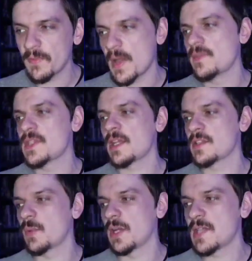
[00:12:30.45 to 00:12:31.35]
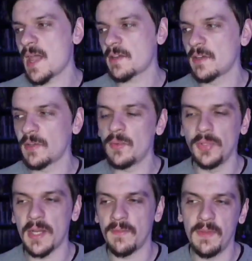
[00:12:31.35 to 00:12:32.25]
5 seconds when attacked on a
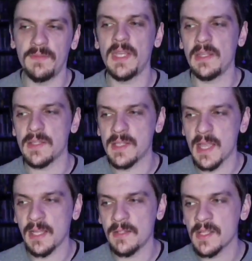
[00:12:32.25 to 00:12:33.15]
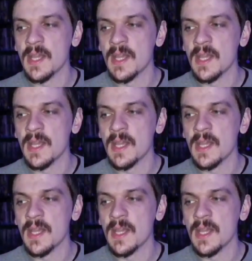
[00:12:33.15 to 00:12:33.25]
cooldown of 15 seconds.